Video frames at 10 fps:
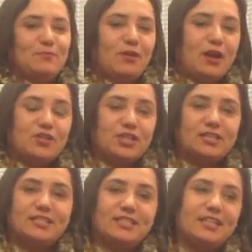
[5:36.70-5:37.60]

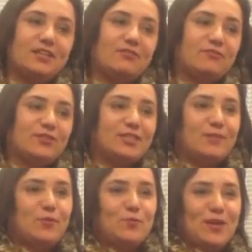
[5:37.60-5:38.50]
projects, you know, for
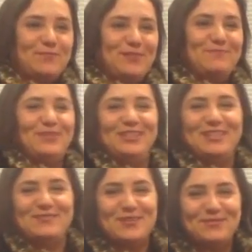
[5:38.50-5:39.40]
example, might be building
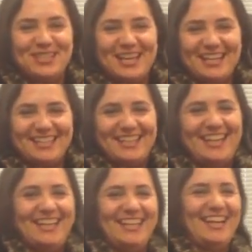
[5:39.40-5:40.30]
a website
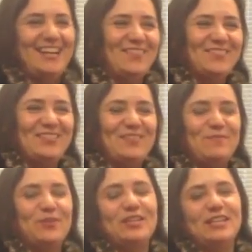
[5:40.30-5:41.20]
that helps
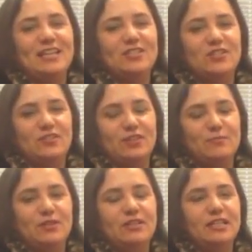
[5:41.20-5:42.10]
people connect to their
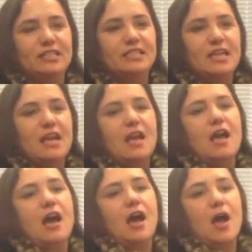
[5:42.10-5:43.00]
communities.
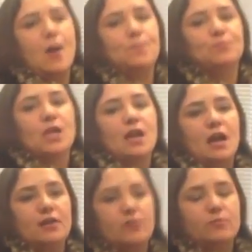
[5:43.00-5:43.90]

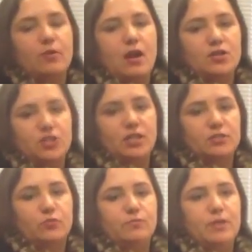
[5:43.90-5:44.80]
Another
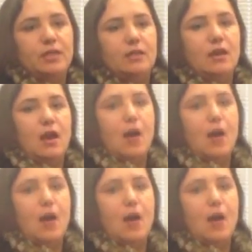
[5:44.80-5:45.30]
project would be